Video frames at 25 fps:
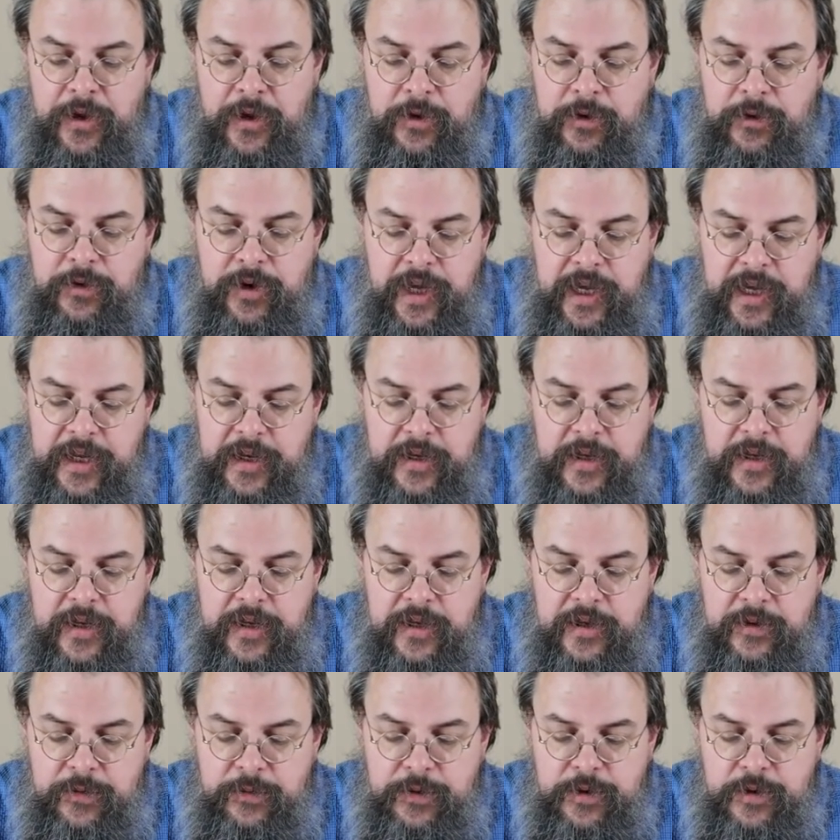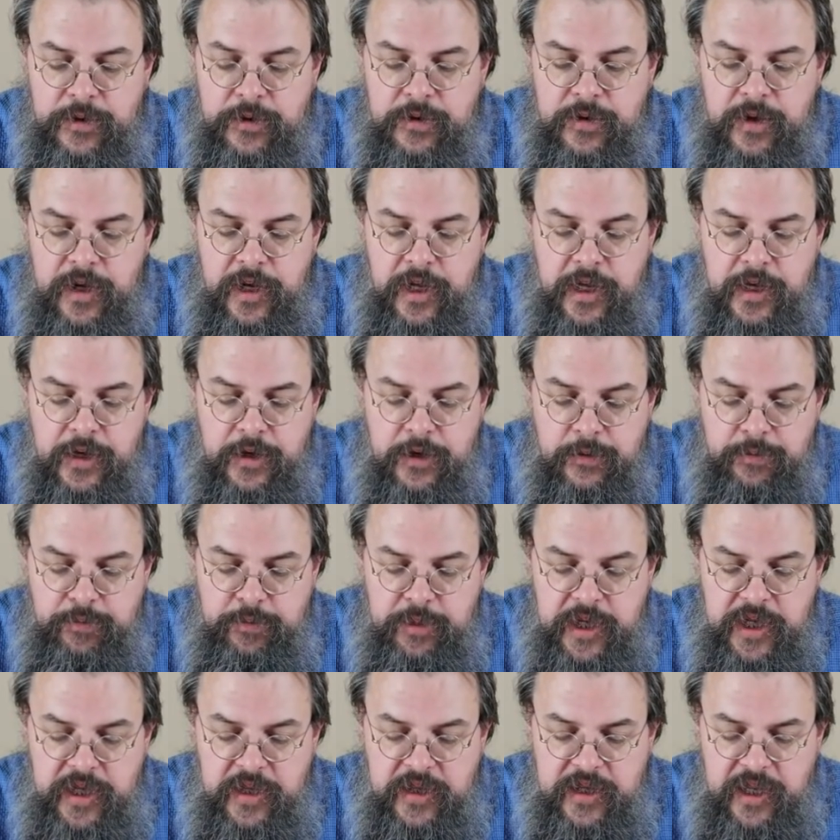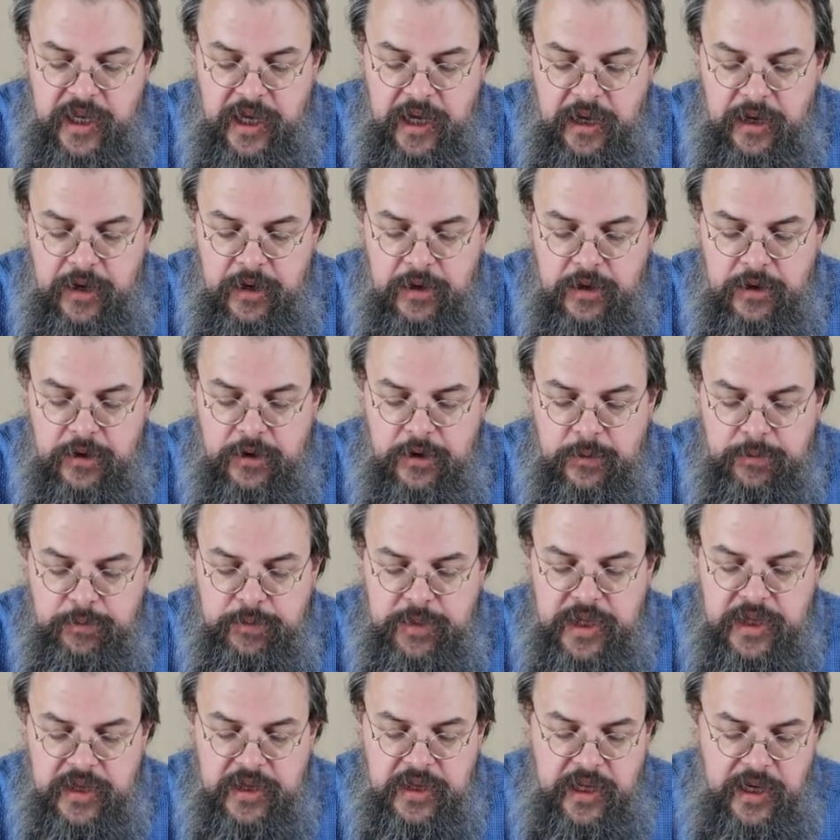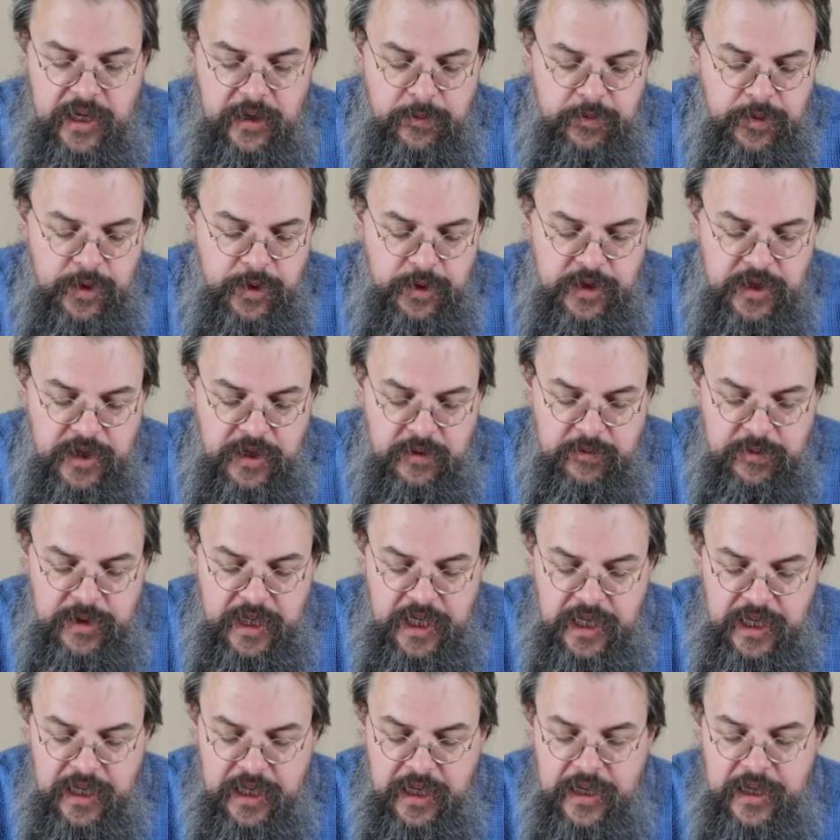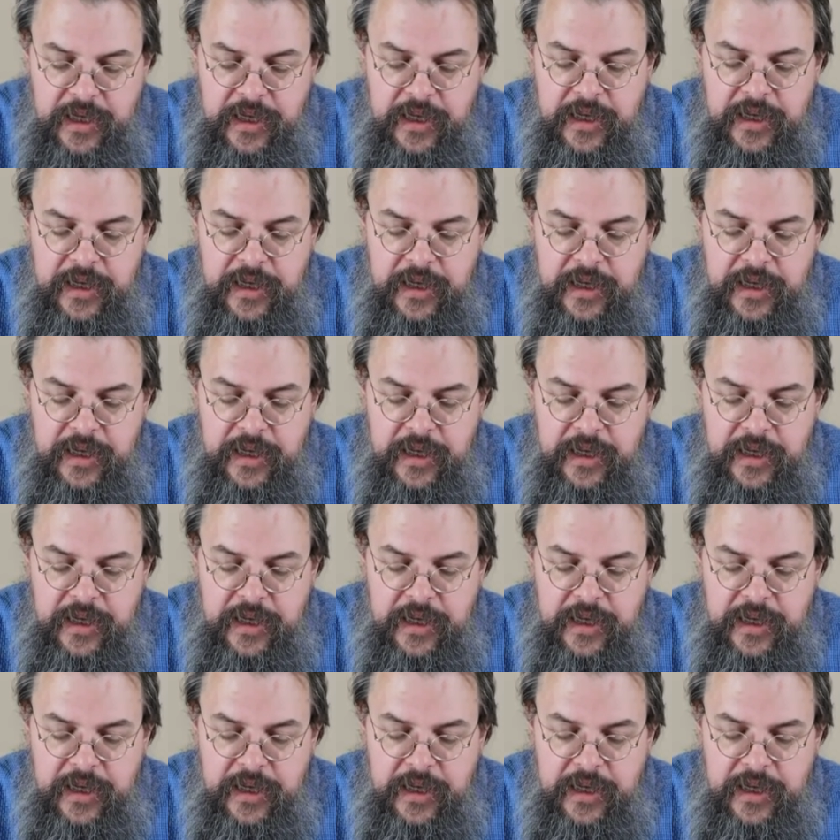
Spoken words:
Great. Du l'hôpital, mon ami.